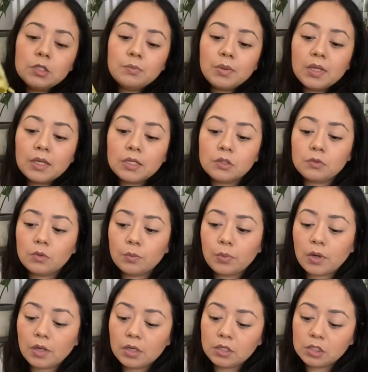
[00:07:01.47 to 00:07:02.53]
plants will
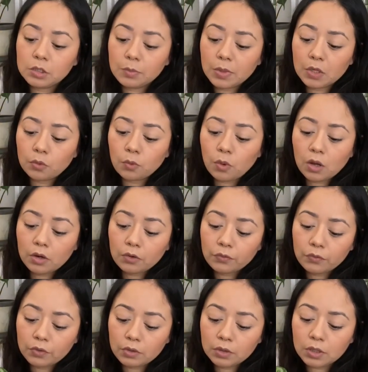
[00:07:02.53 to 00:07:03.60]
probably just be in water
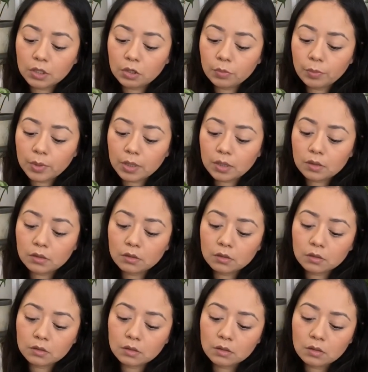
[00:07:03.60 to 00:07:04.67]
for a little bit
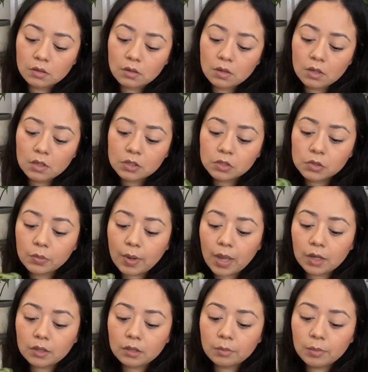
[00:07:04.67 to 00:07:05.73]
to
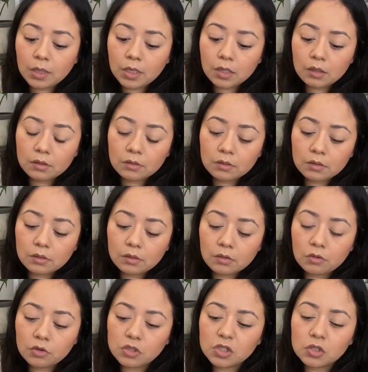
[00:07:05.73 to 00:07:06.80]
acclimate,
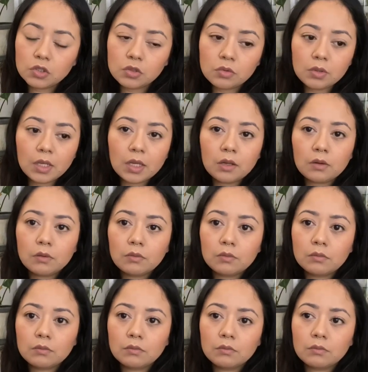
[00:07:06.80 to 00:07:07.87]
or just to like
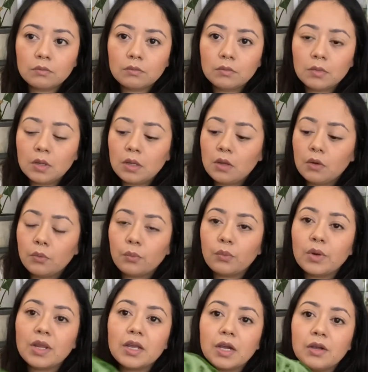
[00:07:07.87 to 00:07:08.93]

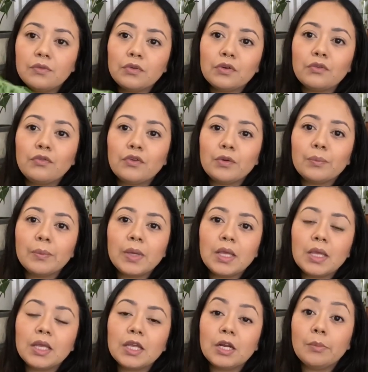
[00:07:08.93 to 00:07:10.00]
recover from
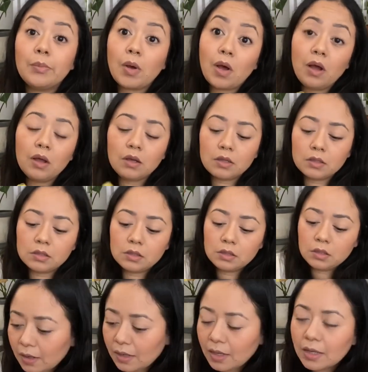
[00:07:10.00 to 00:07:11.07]
being in a box.
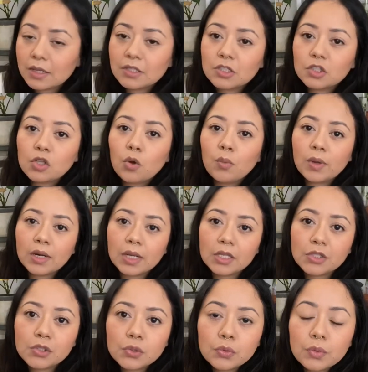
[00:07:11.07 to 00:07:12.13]
So when I
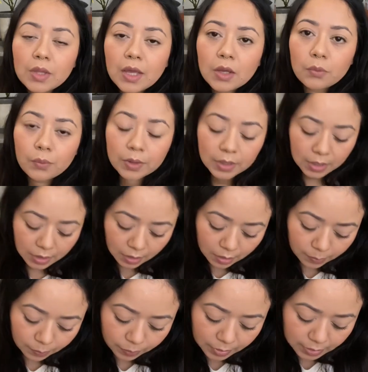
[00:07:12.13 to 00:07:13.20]
do that, when I
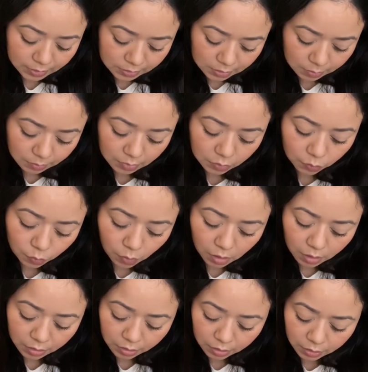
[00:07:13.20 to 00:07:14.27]
place them in
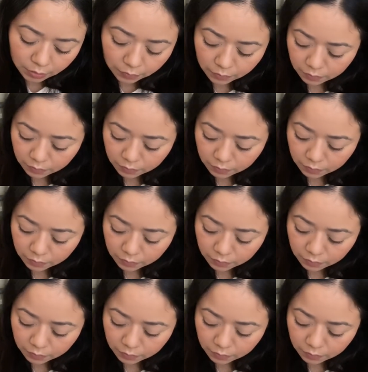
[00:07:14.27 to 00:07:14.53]
water